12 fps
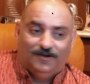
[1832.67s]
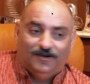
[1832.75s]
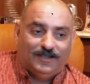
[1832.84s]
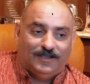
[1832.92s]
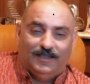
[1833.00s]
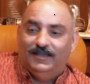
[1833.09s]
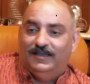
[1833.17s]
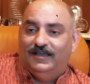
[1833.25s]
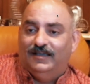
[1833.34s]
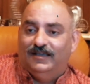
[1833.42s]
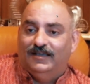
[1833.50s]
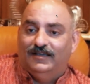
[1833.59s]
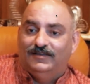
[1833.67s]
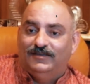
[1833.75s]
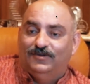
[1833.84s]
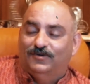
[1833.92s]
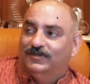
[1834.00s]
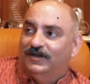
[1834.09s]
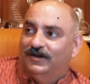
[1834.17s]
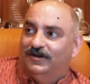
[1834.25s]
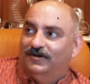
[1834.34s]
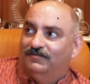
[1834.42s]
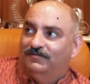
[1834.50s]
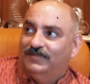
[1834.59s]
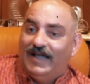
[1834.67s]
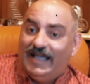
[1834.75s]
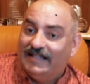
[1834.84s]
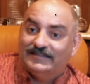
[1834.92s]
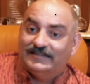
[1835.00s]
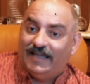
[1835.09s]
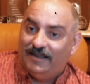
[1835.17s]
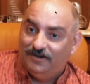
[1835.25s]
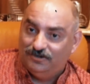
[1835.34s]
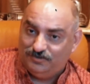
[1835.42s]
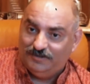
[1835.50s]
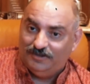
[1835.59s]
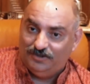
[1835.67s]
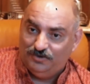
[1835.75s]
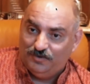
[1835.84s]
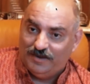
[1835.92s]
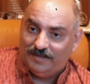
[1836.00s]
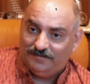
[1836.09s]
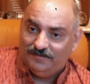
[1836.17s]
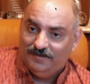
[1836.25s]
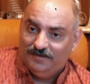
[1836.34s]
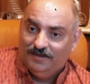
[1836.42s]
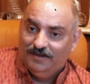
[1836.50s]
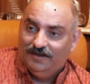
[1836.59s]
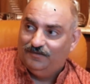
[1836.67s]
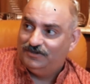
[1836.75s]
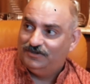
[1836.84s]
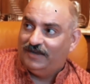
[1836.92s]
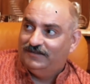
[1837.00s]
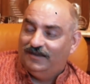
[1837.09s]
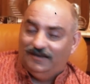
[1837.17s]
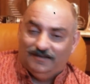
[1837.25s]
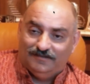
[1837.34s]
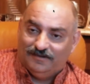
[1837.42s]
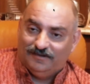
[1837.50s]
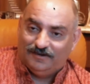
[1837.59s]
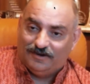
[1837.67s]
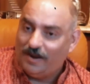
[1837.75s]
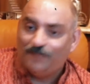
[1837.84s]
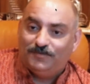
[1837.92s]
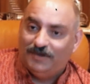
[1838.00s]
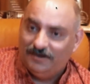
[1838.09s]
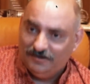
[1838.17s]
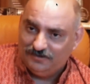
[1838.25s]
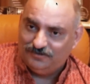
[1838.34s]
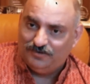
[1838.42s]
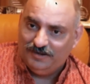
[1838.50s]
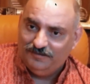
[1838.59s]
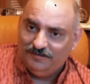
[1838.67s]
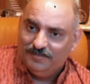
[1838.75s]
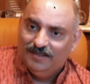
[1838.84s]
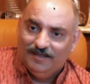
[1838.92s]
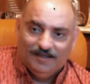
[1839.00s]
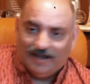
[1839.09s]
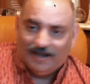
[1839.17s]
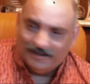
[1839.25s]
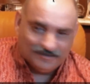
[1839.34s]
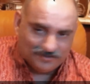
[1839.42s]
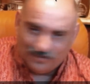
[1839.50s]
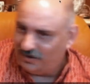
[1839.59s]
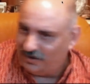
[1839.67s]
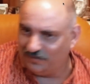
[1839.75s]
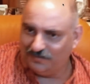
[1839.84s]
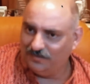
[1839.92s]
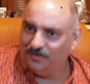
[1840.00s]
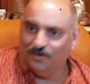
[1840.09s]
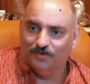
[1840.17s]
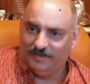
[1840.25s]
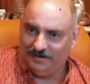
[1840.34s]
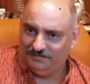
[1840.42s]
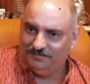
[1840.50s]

Okay, the healthcare industry in the US, which I think is a corrupt industry, I just don't want to go there.